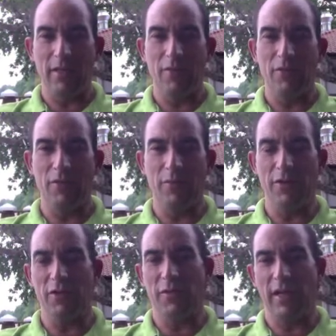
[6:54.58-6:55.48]
We'll do as
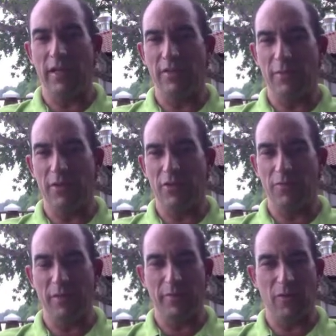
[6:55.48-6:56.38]
much as we can to make sure
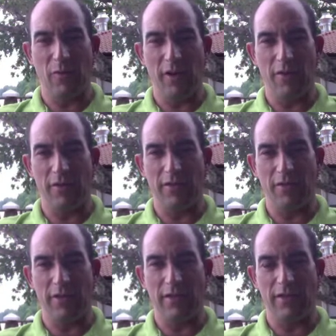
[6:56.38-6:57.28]
people are aware there's a
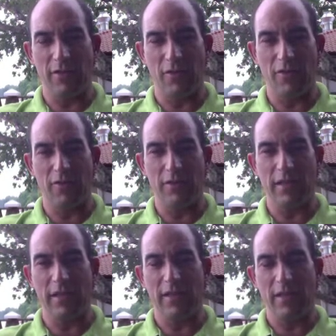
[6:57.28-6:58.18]
race on the
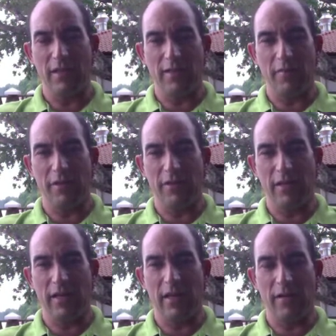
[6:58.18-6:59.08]
day, but
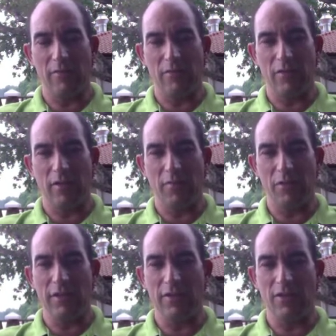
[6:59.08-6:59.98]

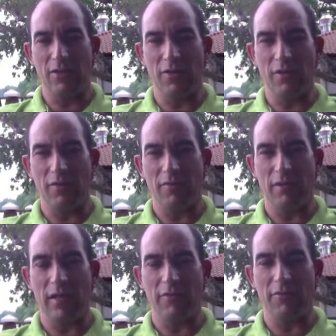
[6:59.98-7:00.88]
please ensure,
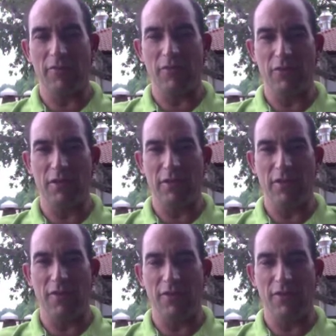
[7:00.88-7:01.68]
can't reinforce this enough,